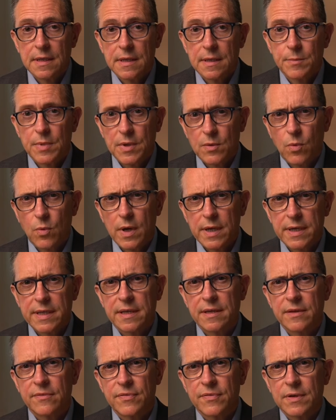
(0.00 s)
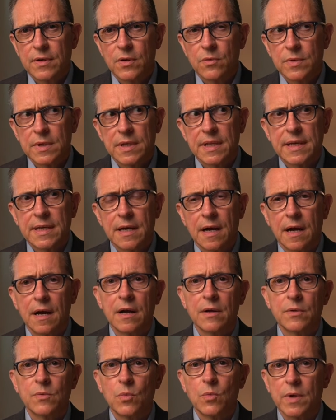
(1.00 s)
But what if, in a really
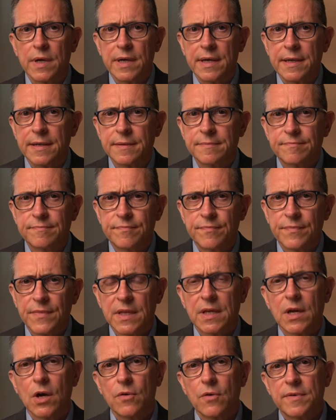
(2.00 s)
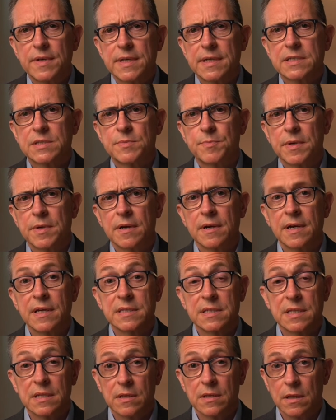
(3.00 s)
odd way, the COVID
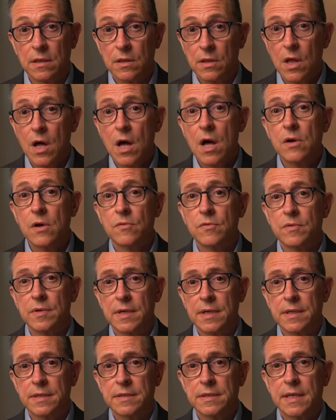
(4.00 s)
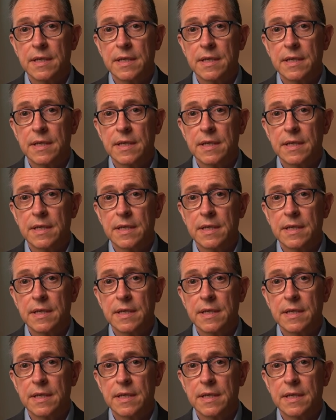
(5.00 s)
experience in the long run